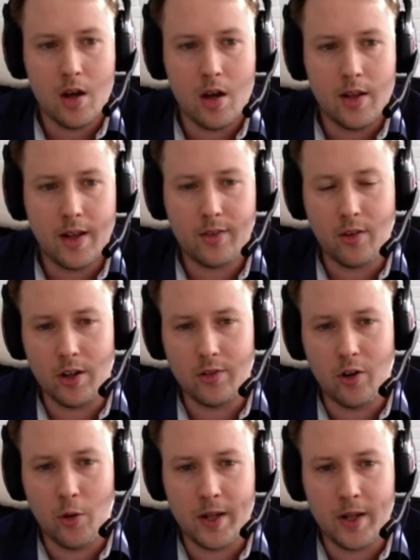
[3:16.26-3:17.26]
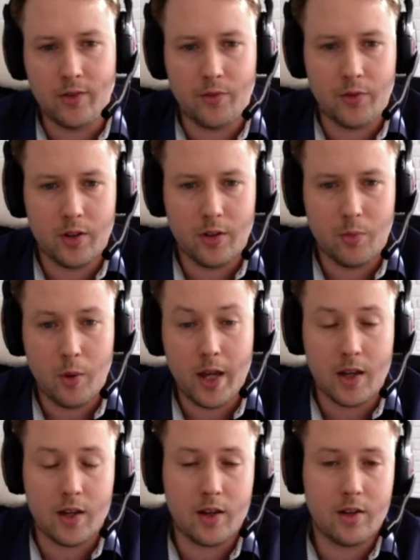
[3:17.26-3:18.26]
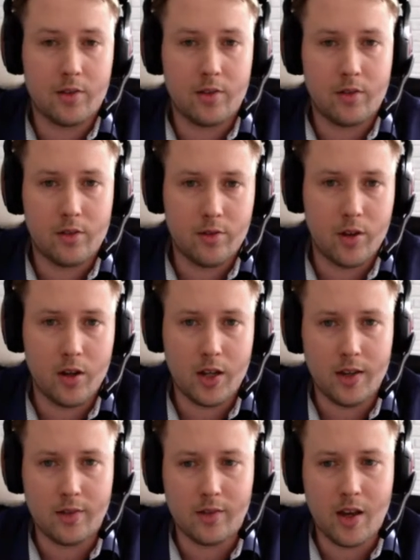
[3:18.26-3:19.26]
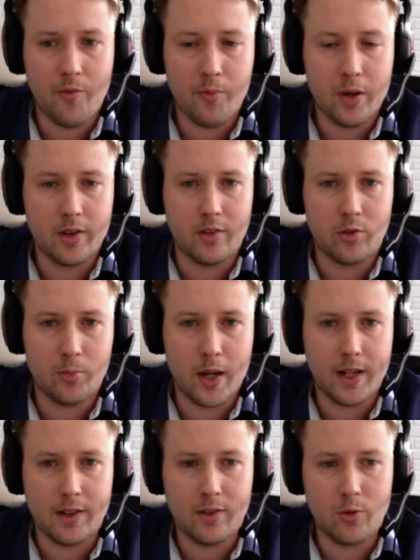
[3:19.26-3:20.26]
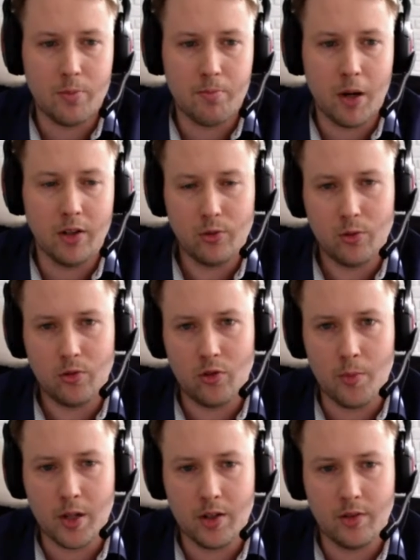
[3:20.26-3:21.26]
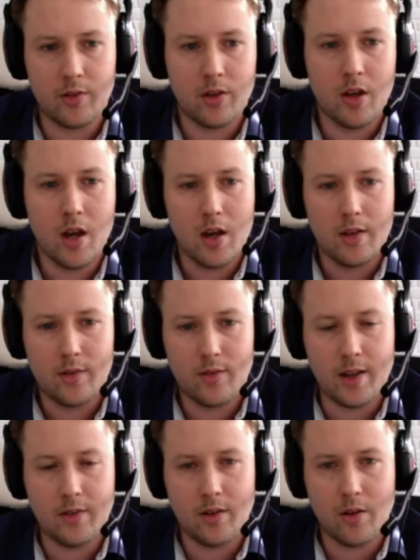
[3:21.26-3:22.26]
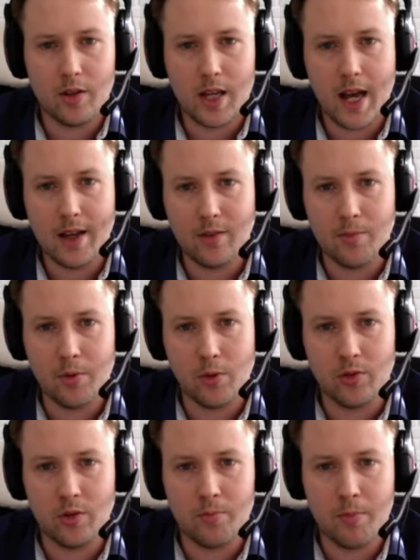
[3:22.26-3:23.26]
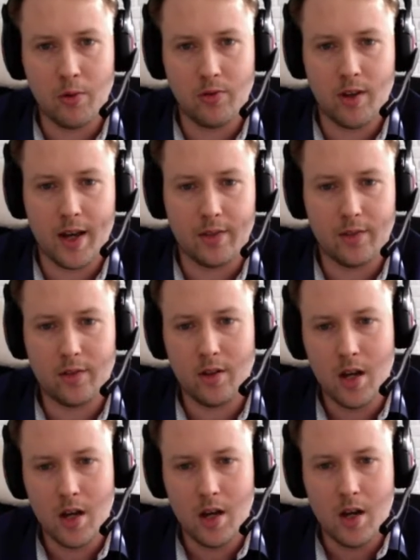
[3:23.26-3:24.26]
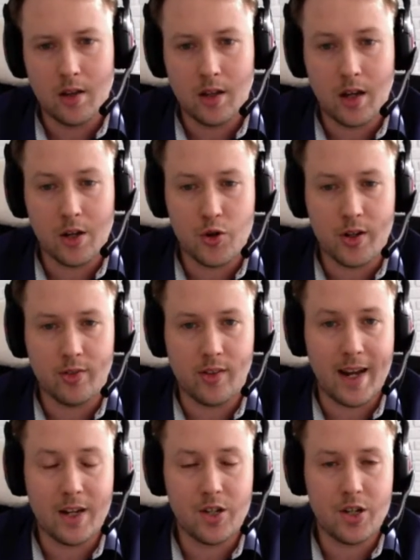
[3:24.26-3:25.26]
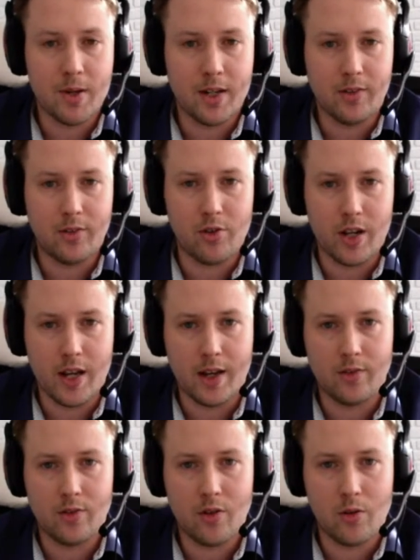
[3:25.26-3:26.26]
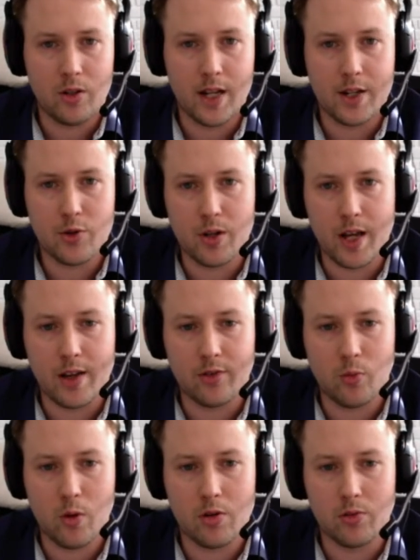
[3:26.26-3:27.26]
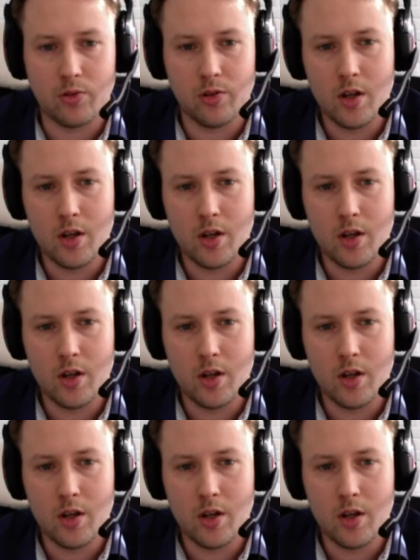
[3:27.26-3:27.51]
Next on our top list for the week, Turkey's government is planning to unbundle dominant state-owned gas importer BOTAS, the country's energy ministry has told Natural Gas World.